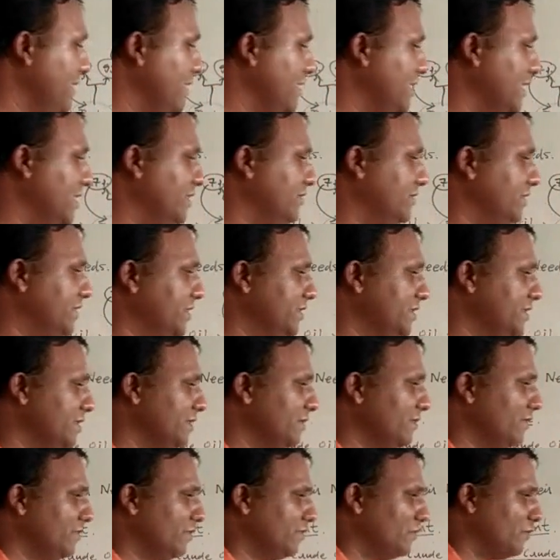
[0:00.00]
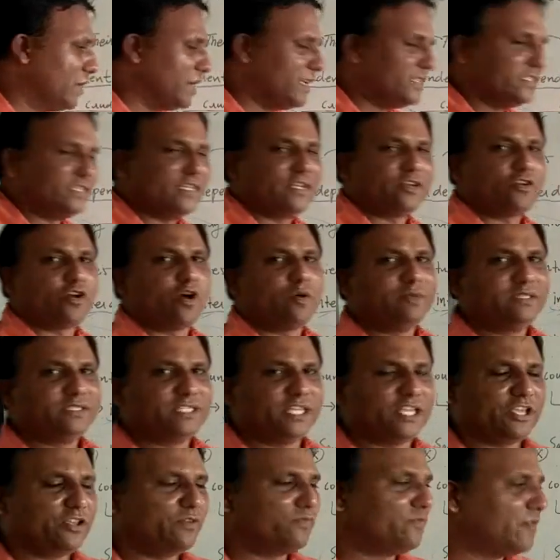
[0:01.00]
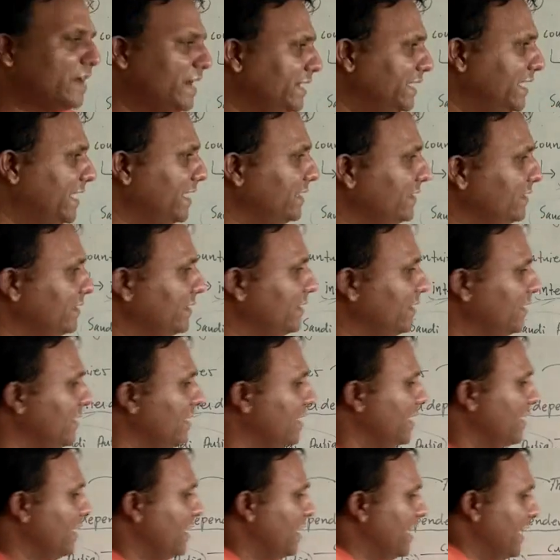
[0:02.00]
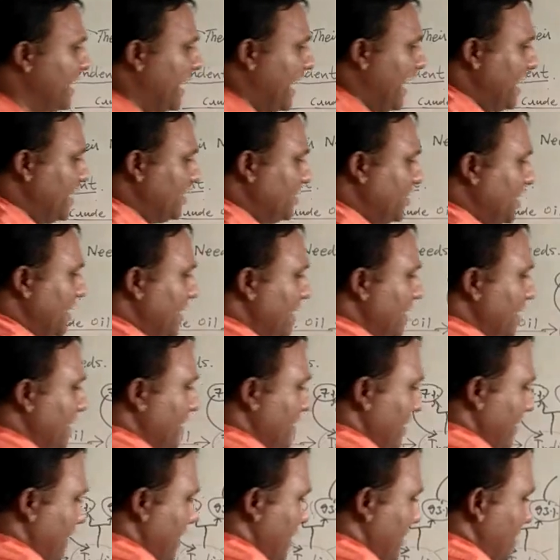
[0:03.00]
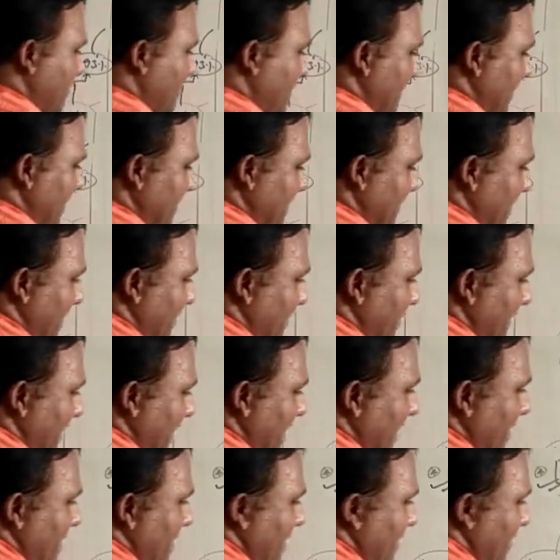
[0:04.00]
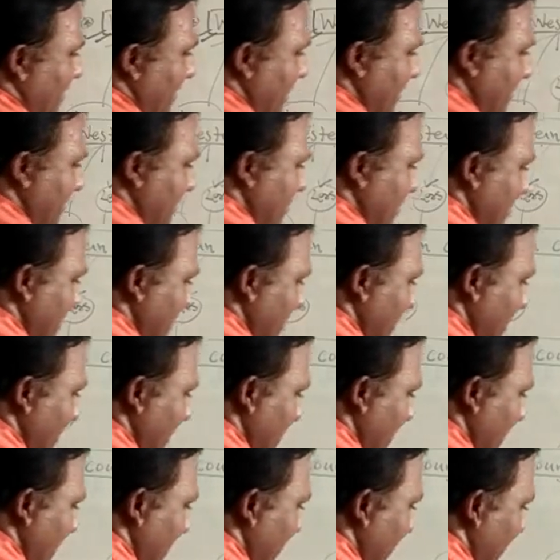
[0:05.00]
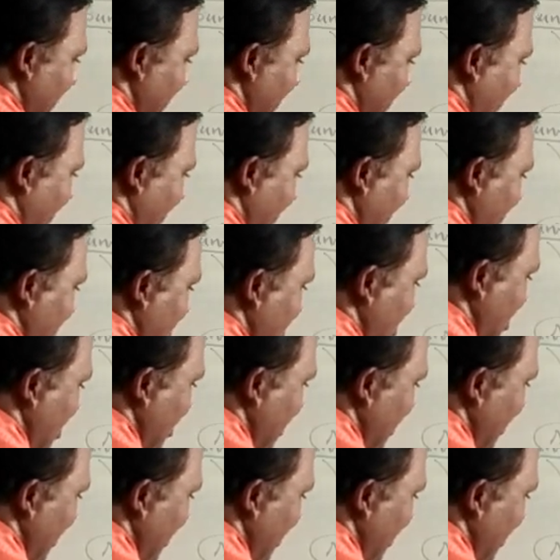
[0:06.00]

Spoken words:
countries. What is the common thing you find that? Asian countries and African countries, they are rich